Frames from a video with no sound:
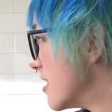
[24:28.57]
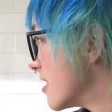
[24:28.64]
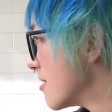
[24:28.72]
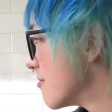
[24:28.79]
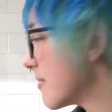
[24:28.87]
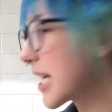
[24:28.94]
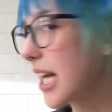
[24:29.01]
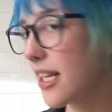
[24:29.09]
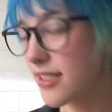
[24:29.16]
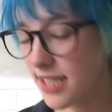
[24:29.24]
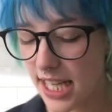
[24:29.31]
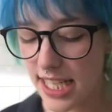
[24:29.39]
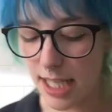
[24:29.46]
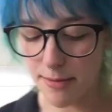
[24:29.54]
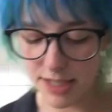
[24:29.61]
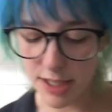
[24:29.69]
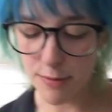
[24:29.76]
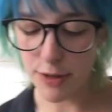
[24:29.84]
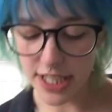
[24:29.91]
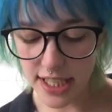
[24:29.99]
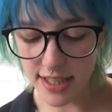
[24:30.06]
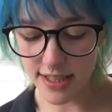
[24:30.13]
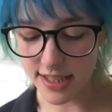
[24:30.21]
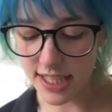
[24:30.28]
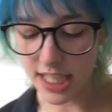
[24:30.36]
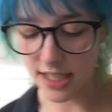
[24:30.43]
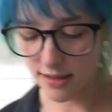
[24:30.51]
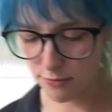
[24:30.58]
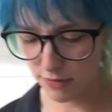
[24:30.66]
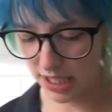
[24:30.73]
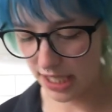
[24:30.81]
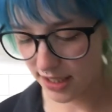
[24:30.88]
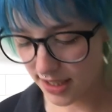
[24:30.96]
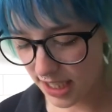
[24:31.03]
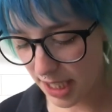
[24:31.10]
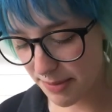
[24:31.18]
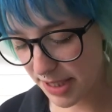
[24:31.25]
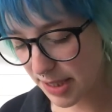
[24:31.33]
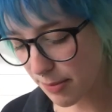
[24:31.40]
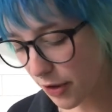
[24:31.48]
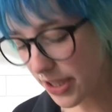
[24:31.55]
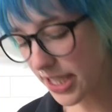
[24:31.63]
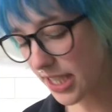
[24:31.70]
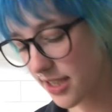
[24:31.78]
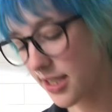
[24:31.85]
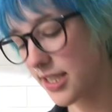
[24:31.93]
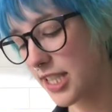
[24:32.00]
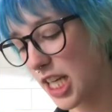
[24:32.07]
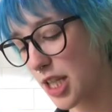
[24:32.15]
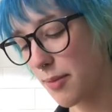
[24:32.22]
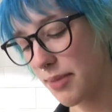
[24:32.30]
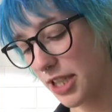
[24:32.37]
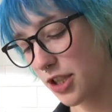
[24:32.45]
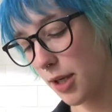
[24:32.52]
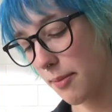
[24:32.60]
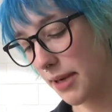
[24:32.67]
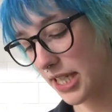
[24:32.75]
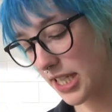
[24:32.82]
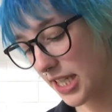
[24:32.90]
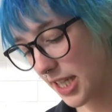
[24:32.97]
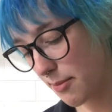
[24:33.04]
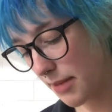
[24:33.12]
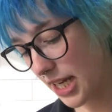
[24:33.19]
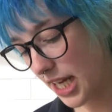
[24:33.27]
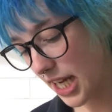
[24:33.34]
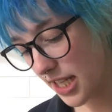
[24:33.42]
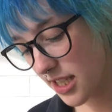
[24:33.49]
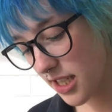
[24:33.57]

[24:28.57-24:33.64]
Because like I'm disappointed because it's not. I'm disappointed because it's not the picture I painted in my head.